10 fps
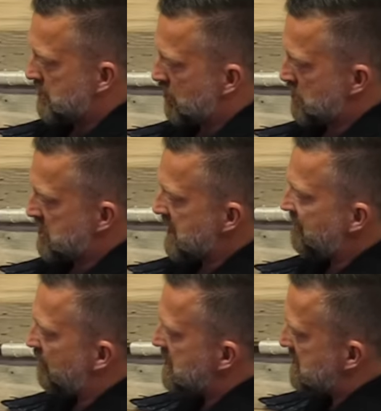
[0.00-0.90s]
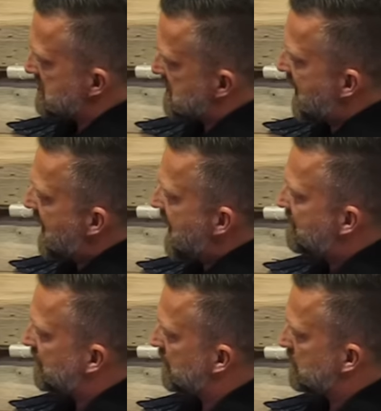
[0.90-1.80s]
So say, for instance, I
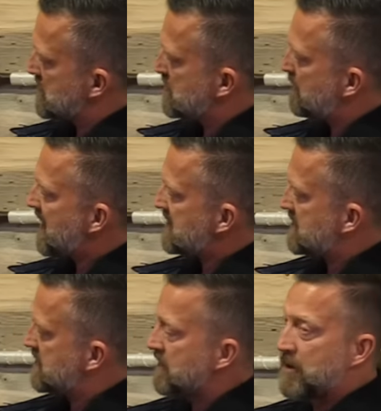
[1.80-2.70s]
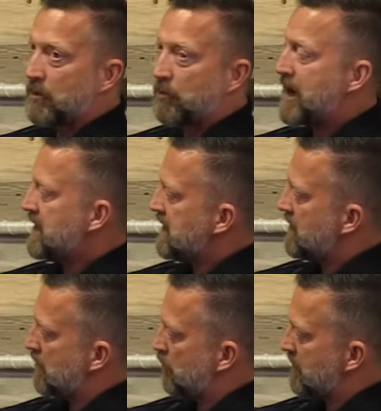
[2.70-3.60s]
have a little space right
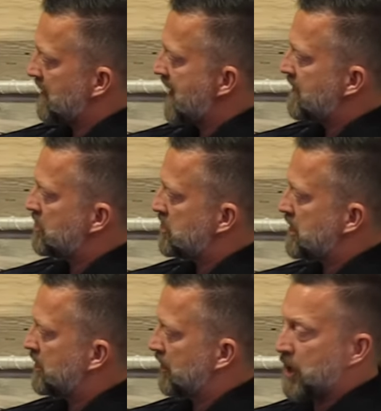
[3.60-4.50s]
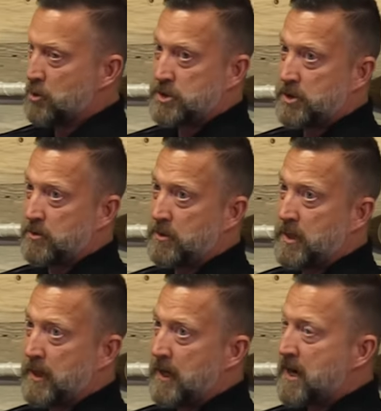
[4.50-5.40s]
here where the energy could go to,
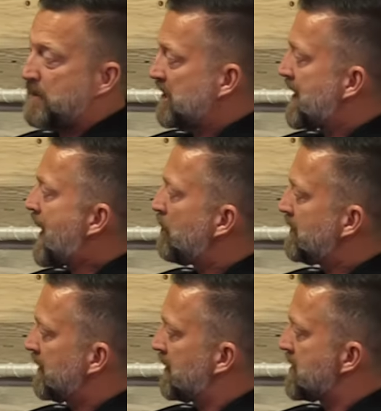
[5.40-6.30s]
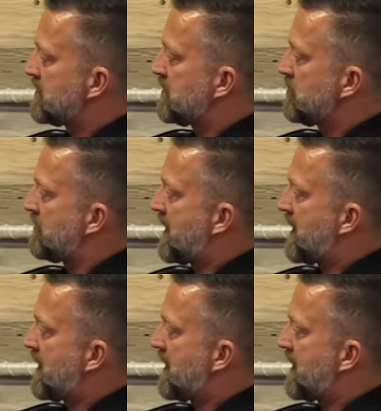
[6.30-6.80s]
and I'm allowing the gun to do